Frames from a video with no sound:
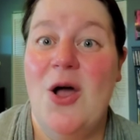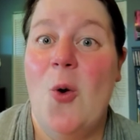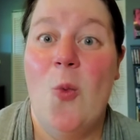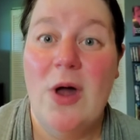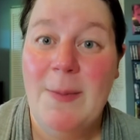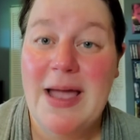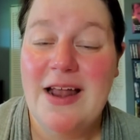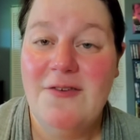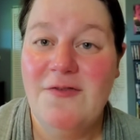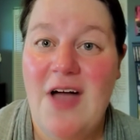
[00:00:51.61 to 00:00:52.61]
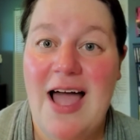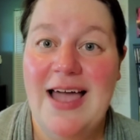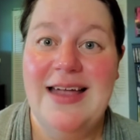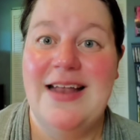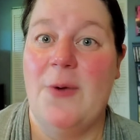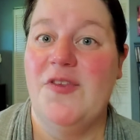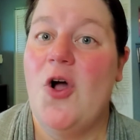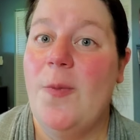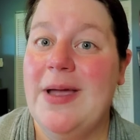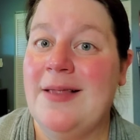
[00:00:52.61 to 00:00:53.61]
What am I going to find? I was
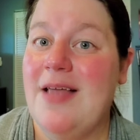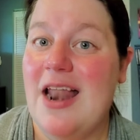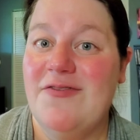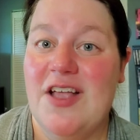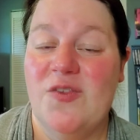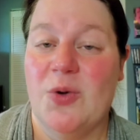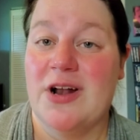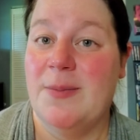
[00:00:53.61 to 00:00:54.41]
hoping a lot of things were going